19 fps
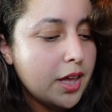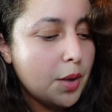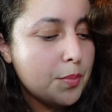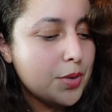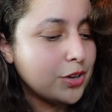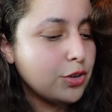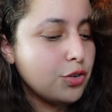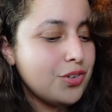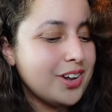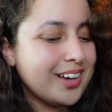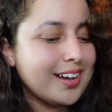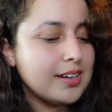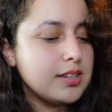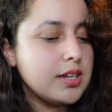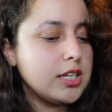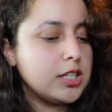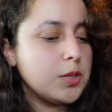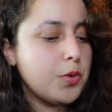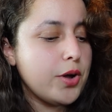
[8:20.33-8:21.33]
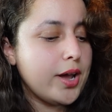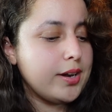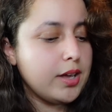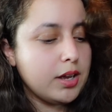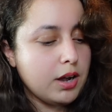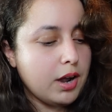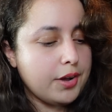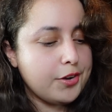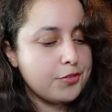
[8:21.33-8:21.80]
But I don't feel like I need to put any
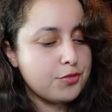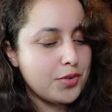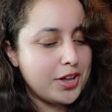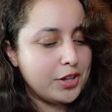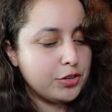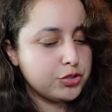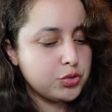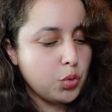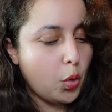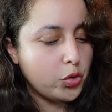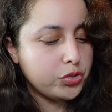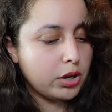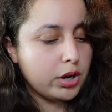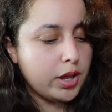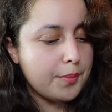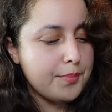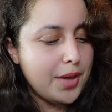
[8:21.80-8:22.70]
kind of real sauce on it.